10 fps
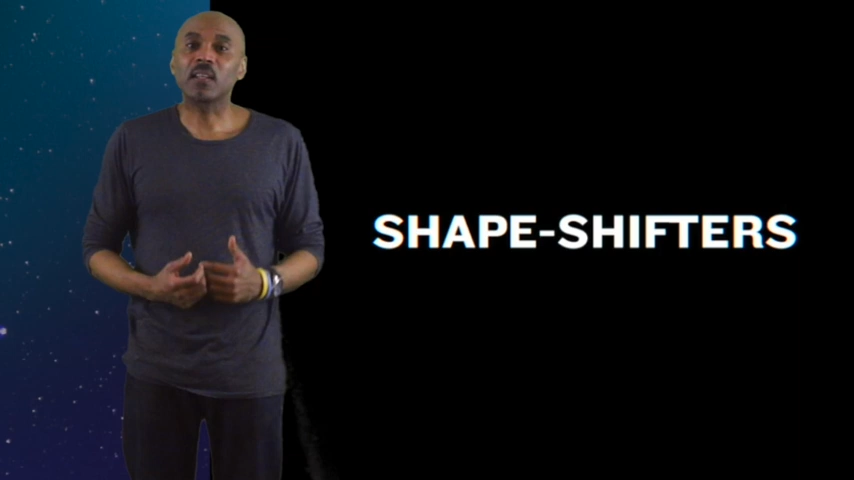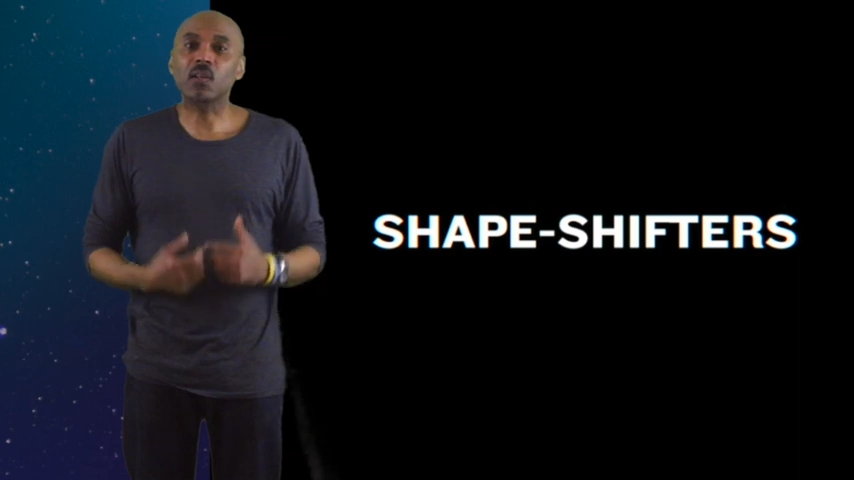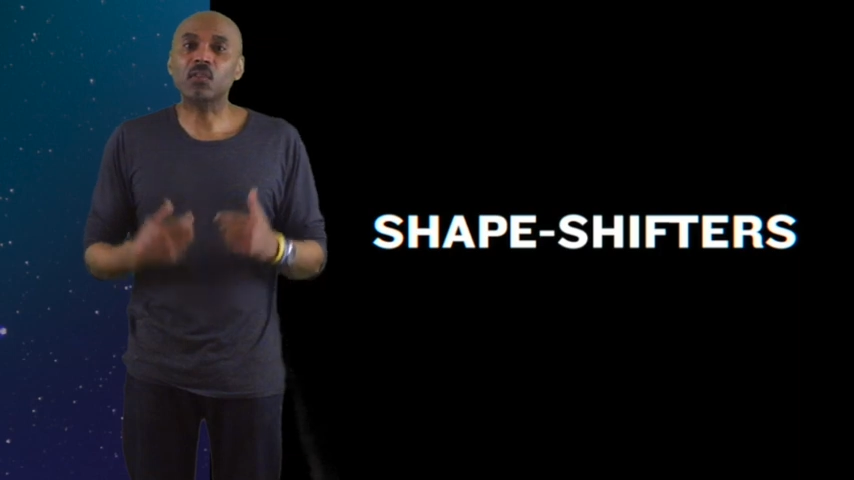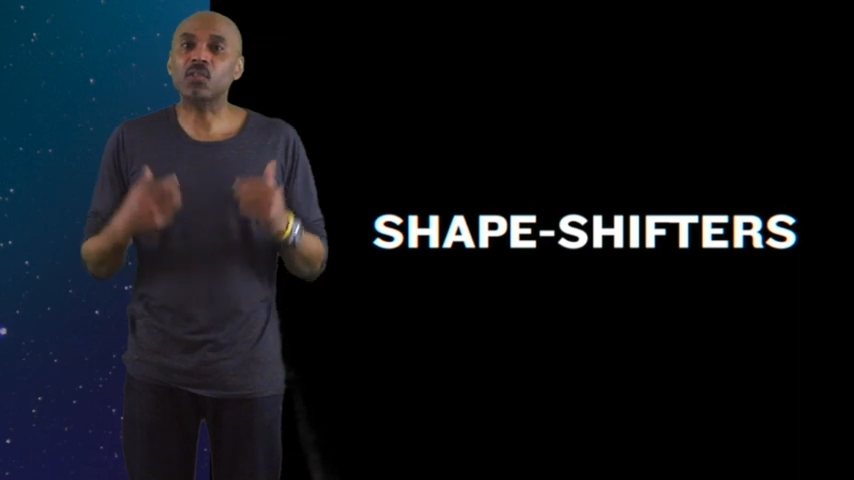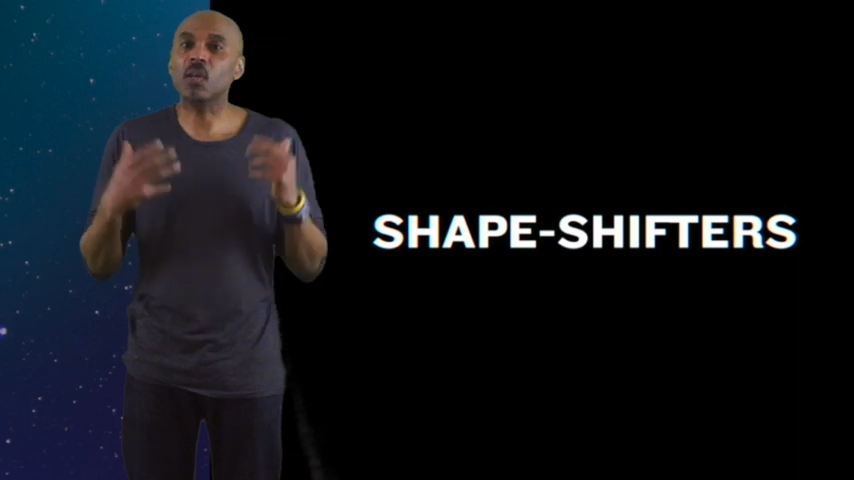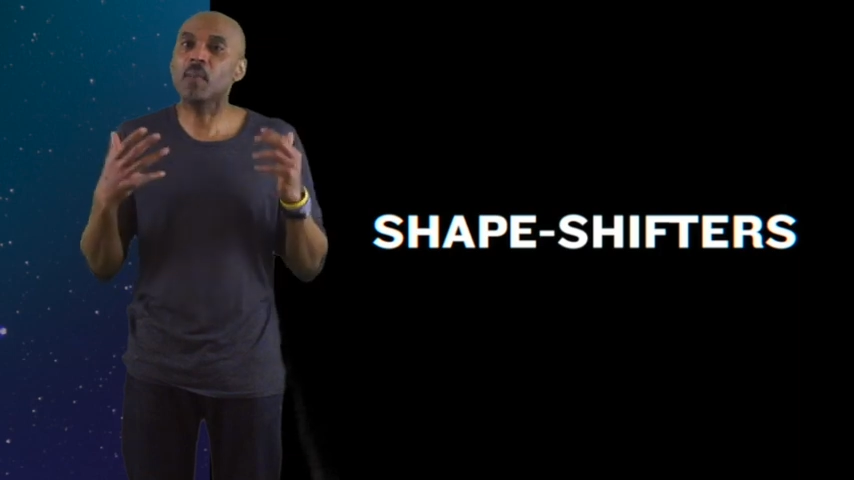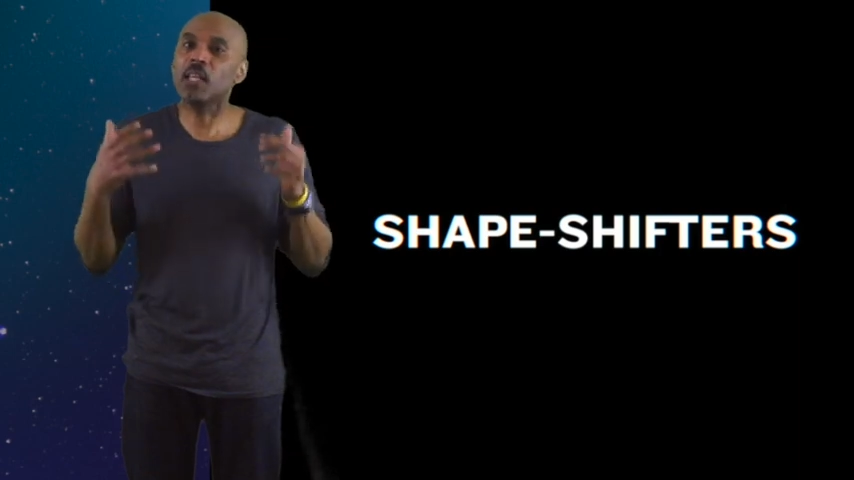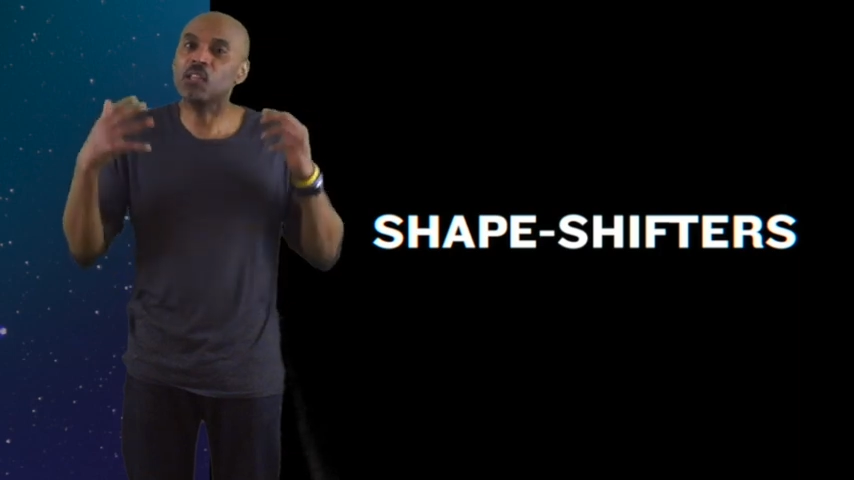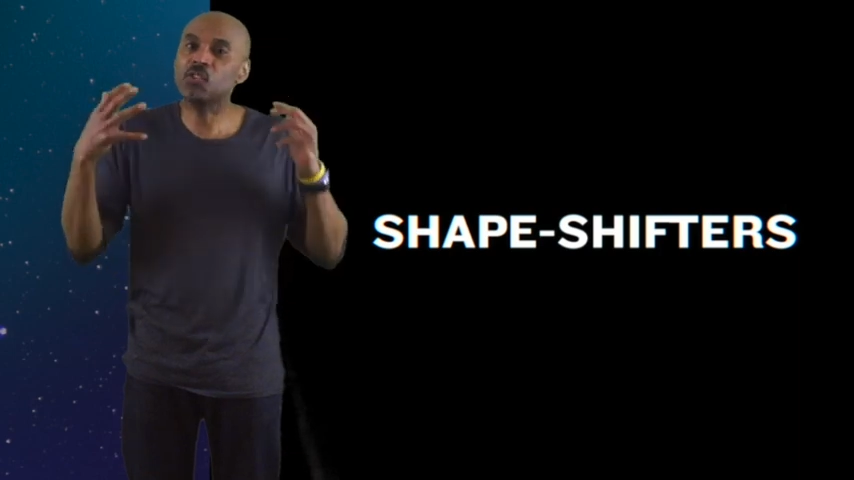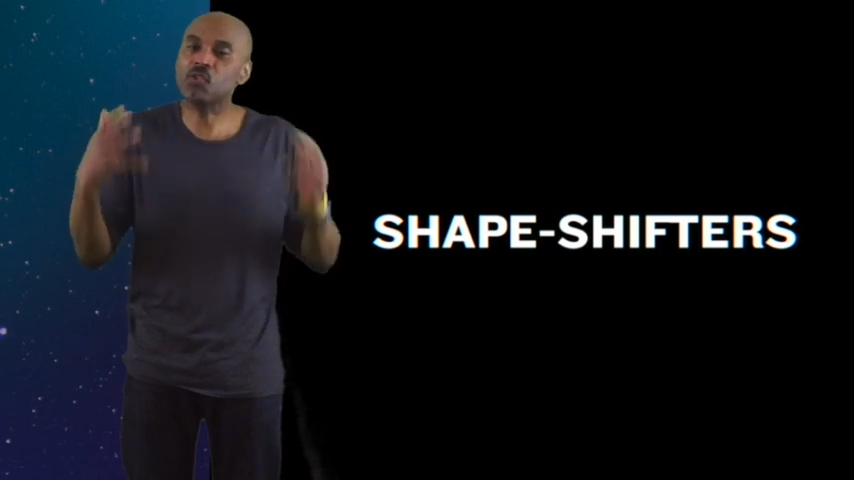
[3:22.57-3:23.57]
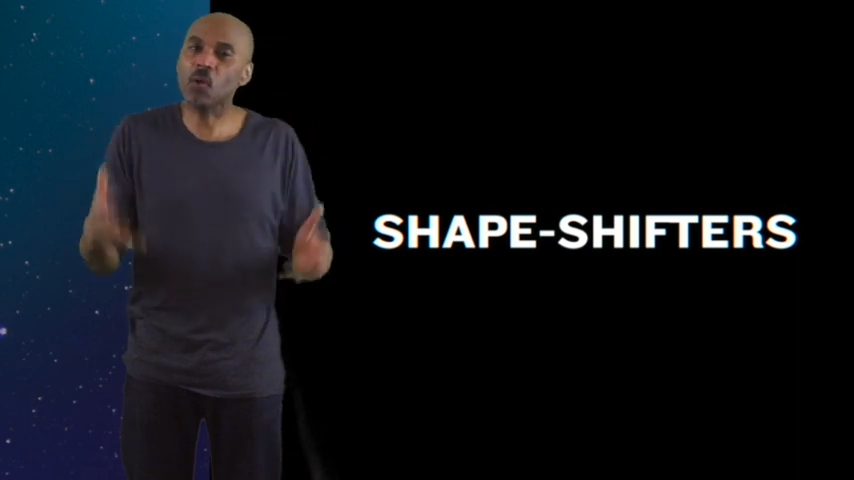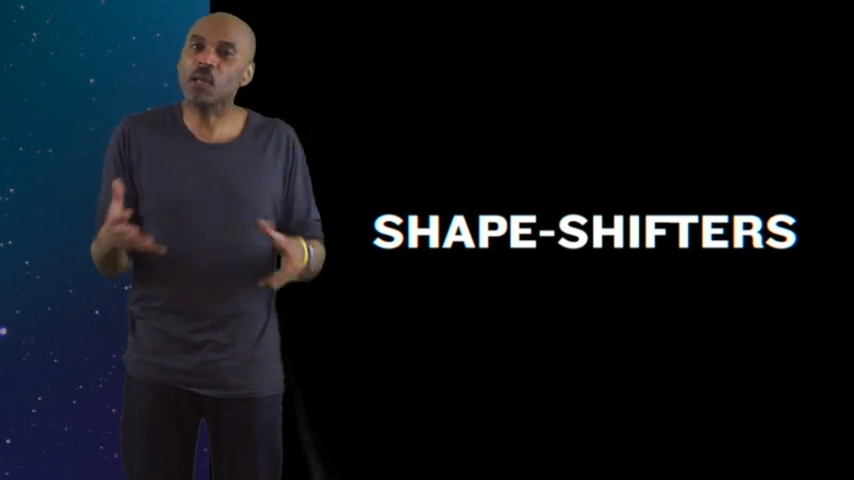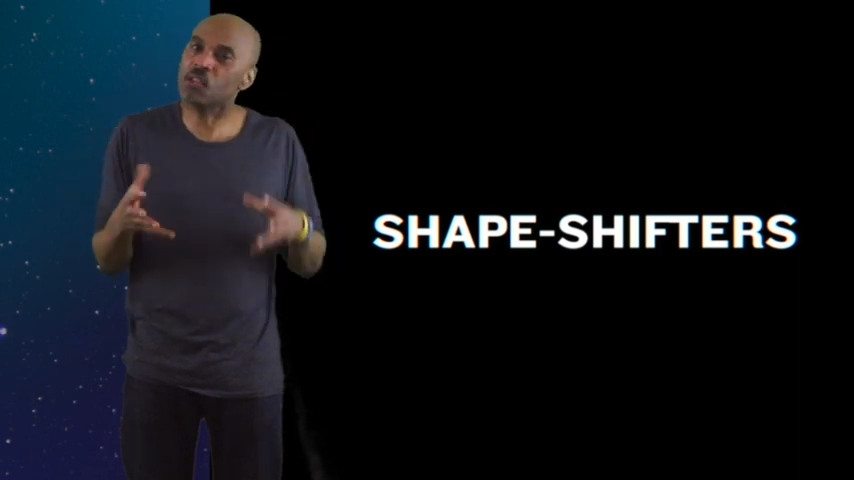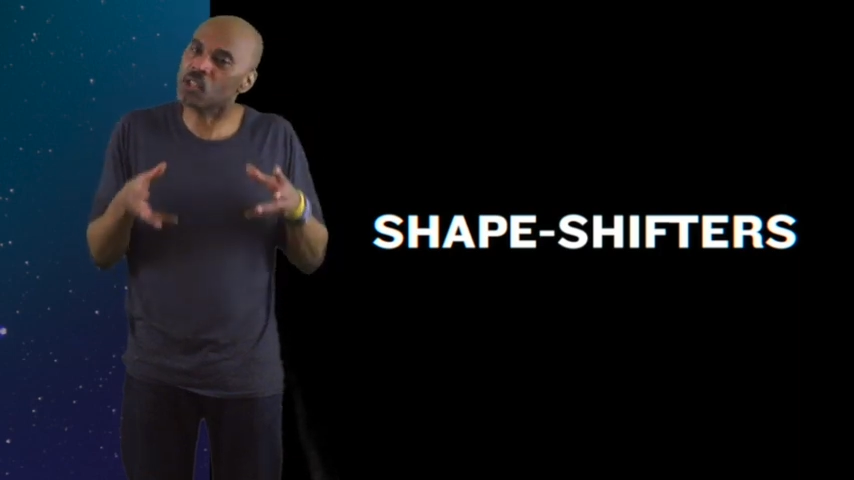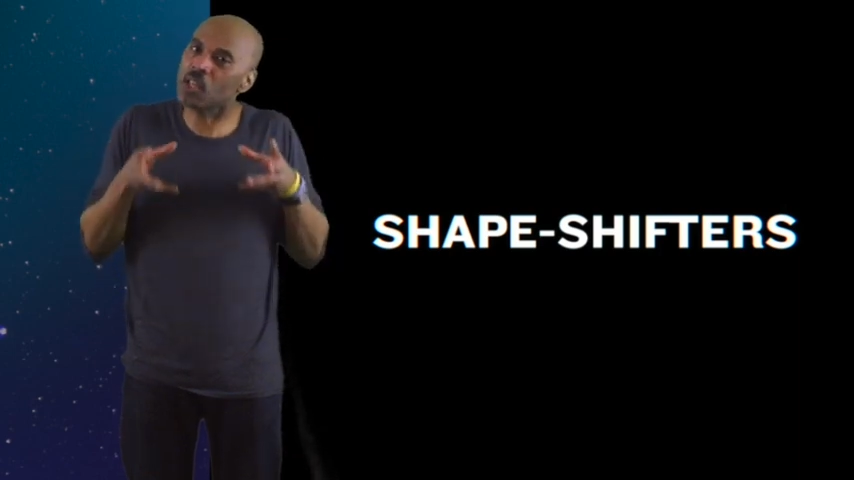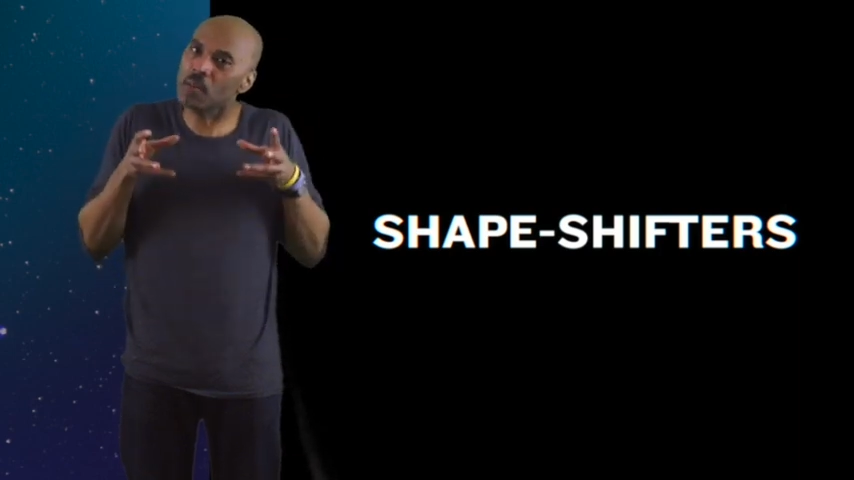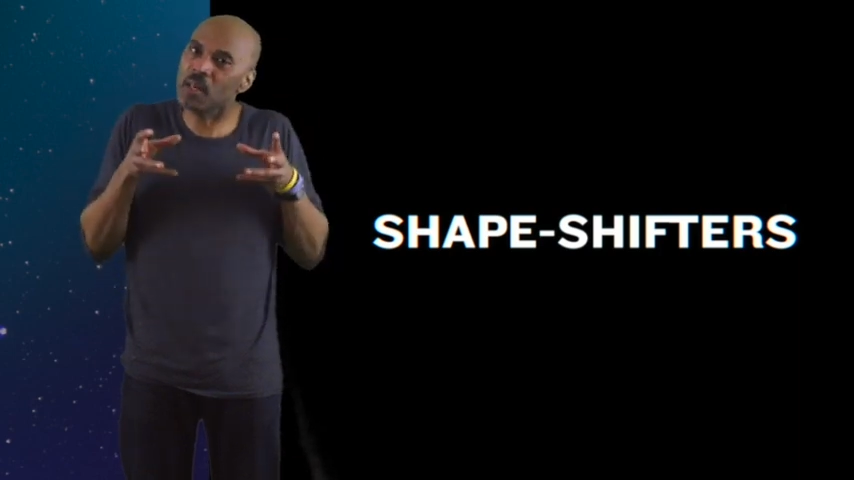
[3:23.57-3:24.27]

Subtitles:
There are so many stories this could